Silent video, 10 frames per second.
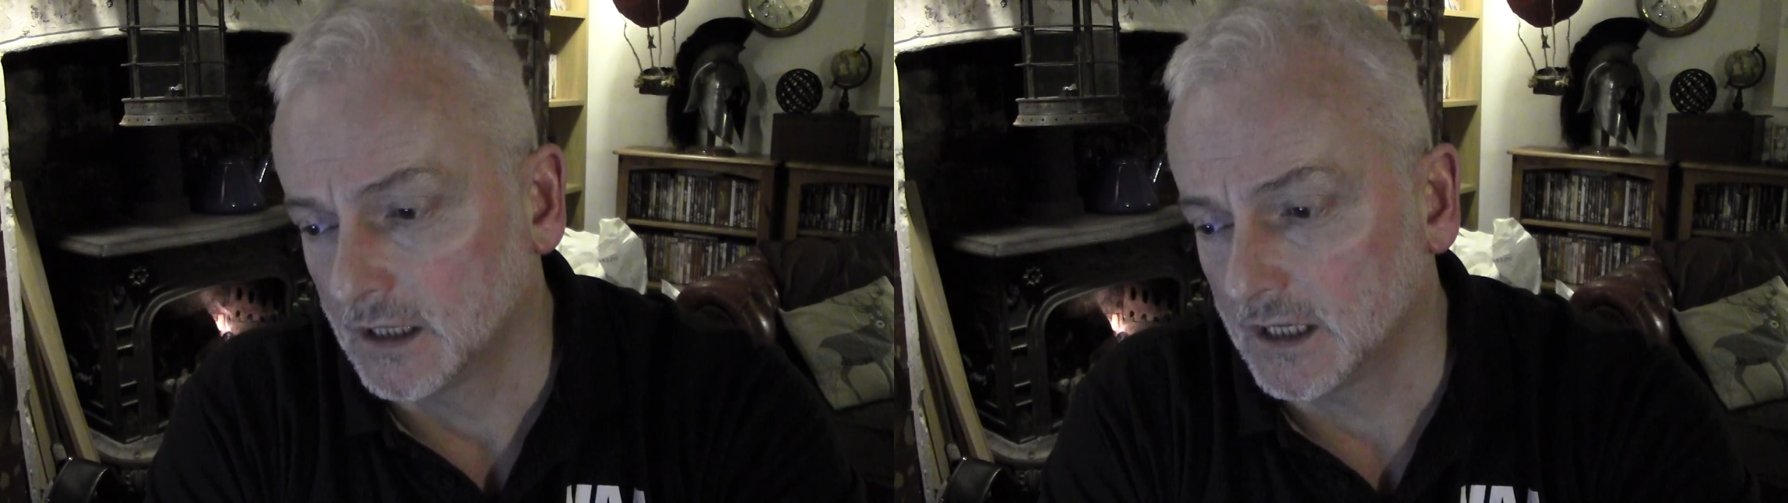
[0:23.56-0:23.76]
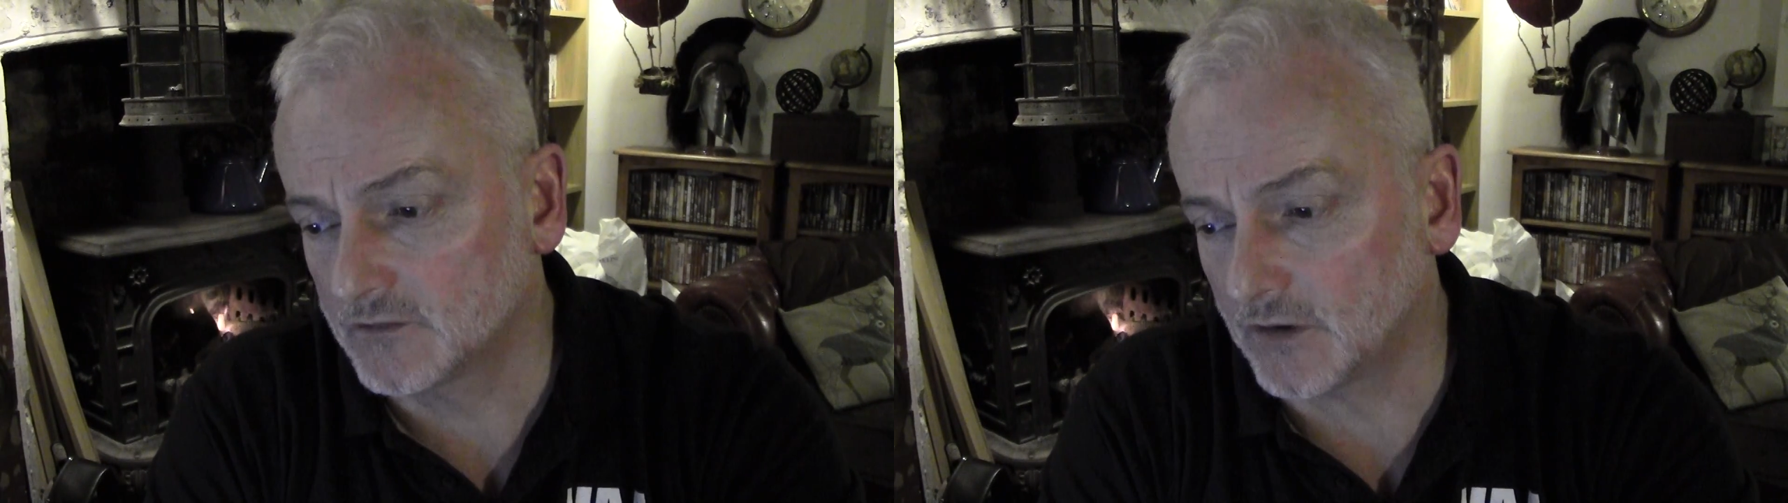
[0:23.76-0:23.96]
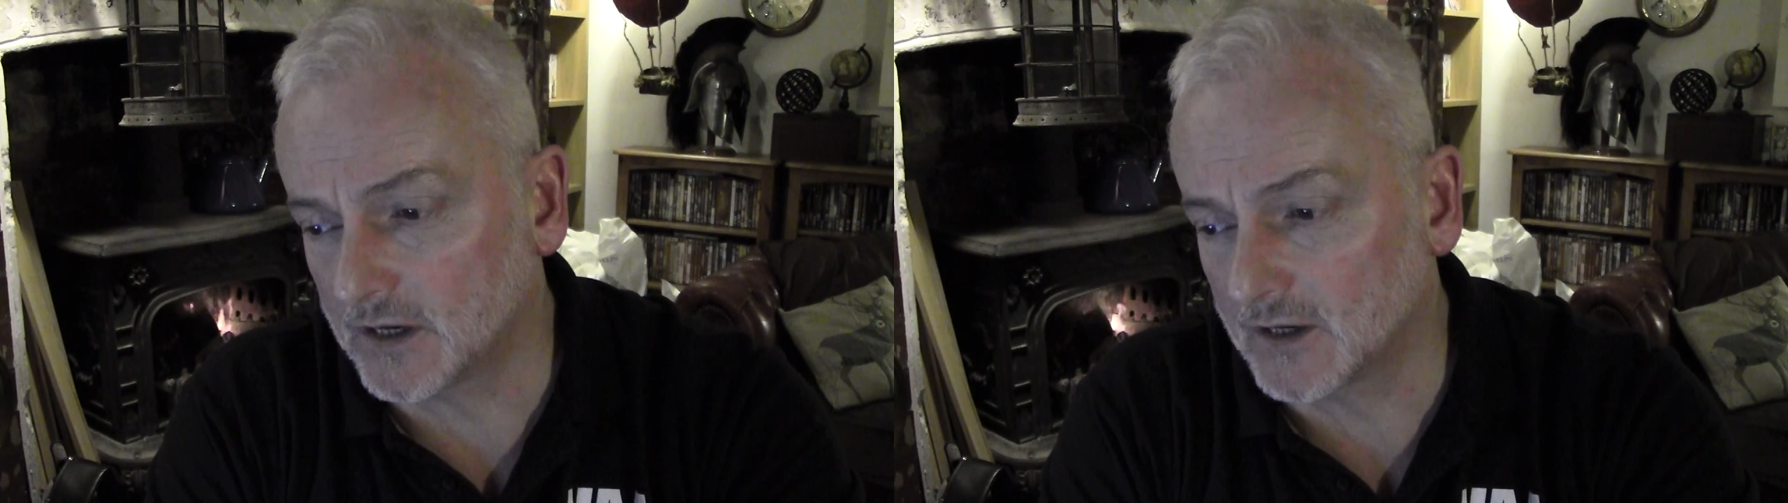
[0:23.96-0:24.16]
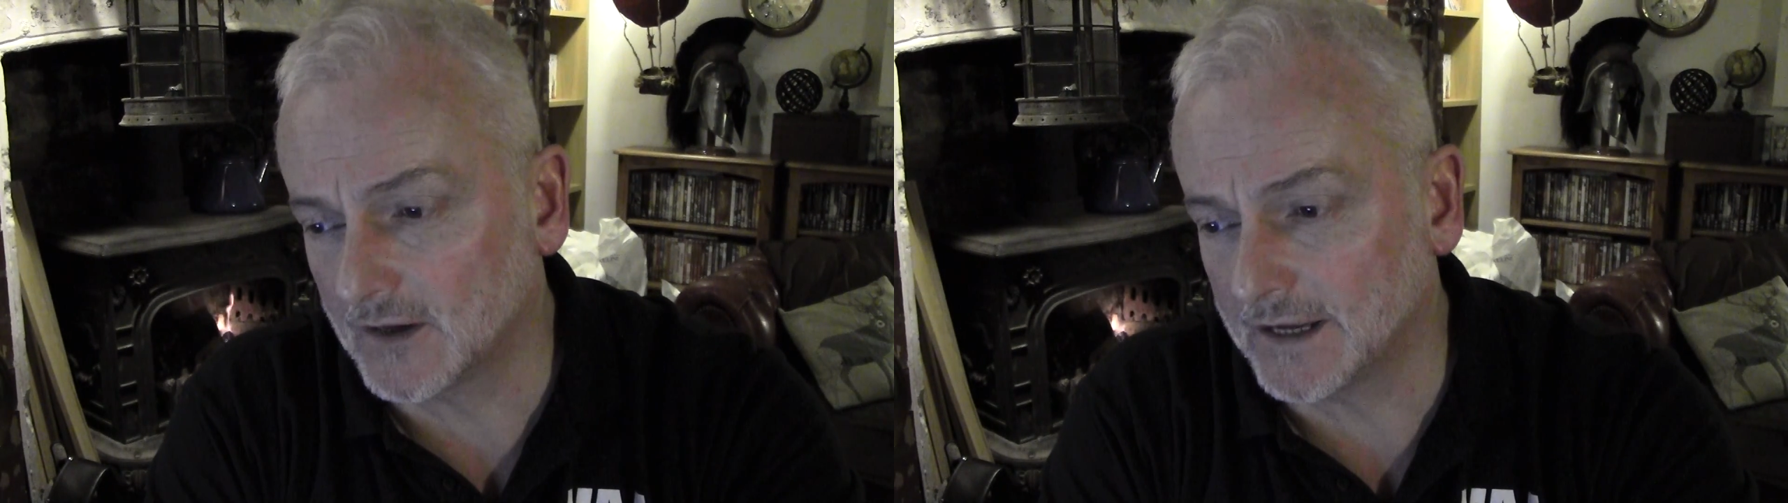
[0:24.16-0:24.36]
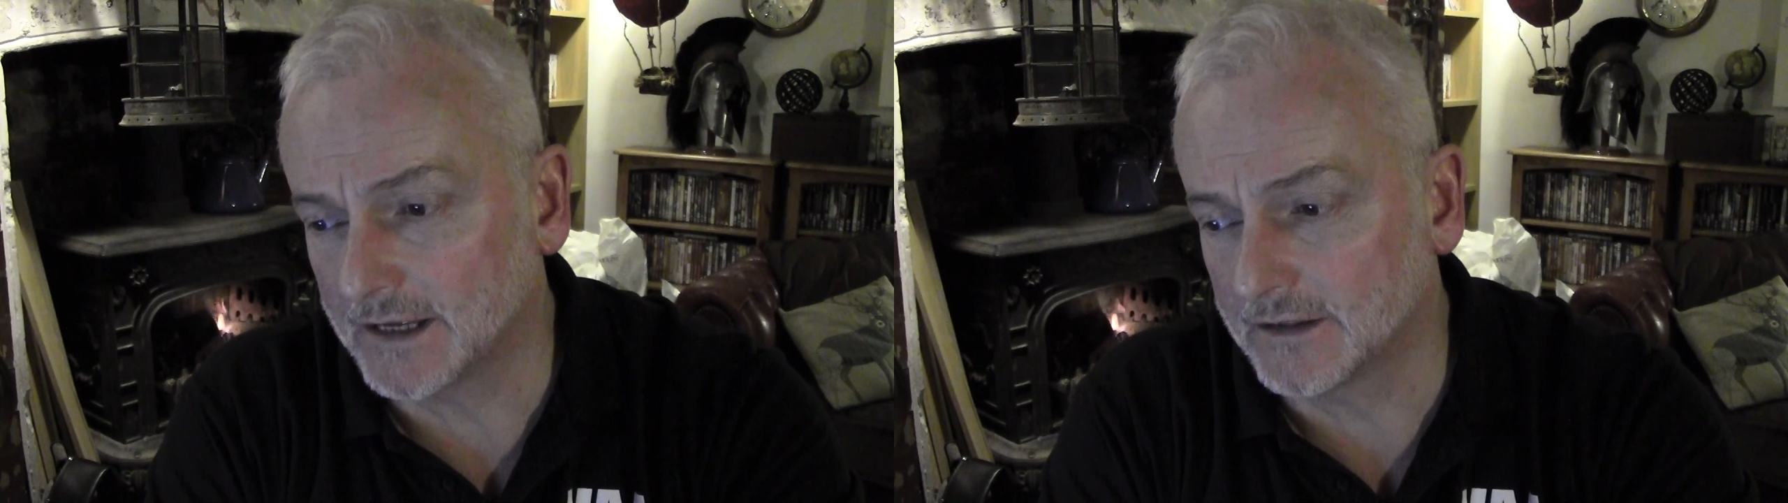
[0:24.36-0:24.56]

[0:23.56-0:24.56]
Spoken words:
It's very clear